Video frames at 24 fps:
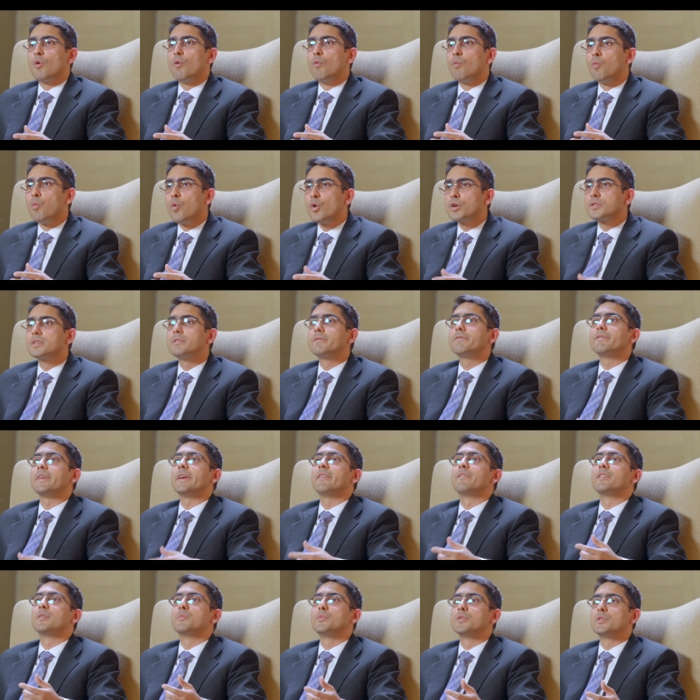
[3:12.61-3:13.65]
wasn't
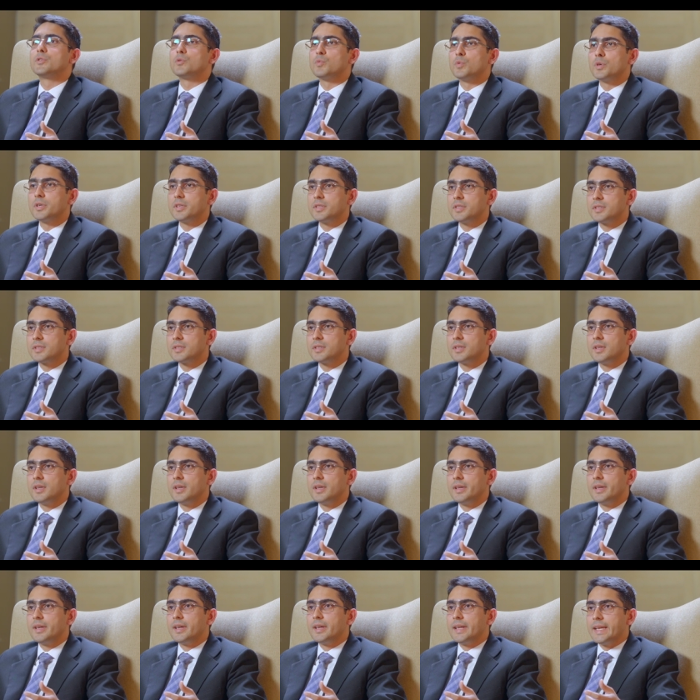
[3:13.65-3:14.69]
favorable towards
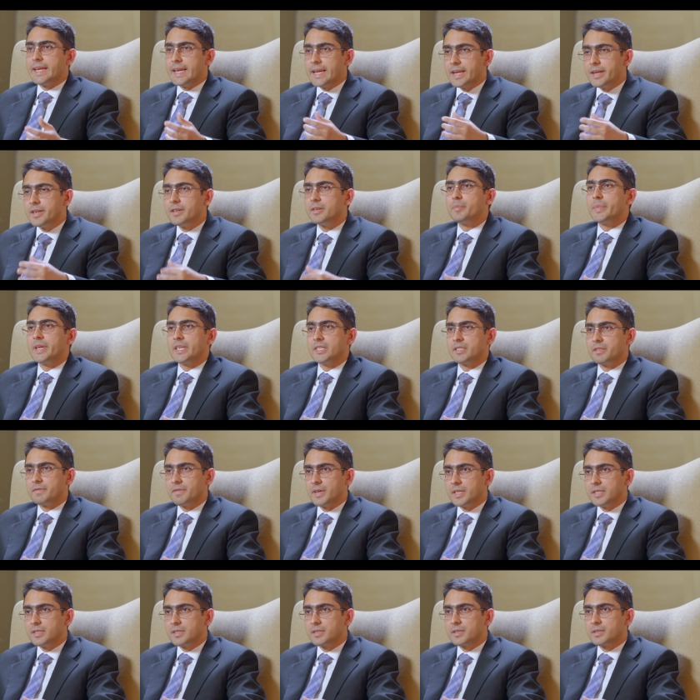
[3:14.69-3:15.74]
Indian based
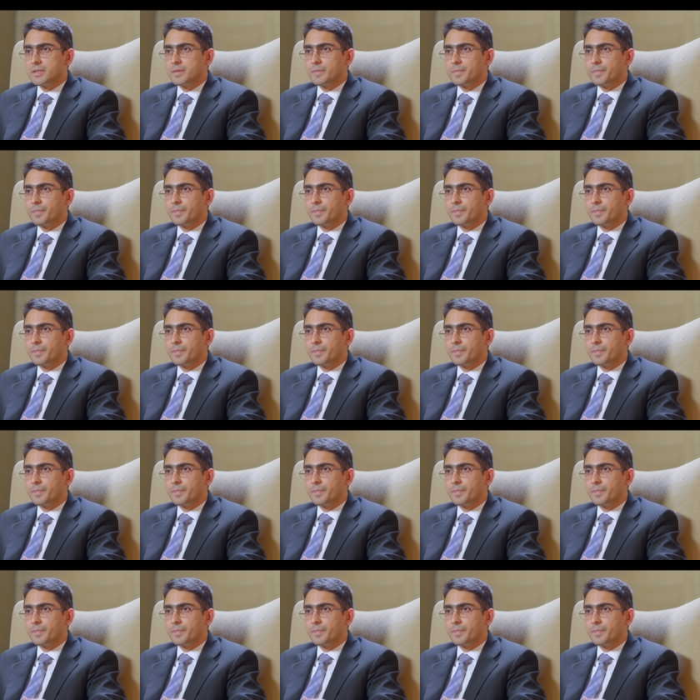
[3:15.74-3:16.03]
funds.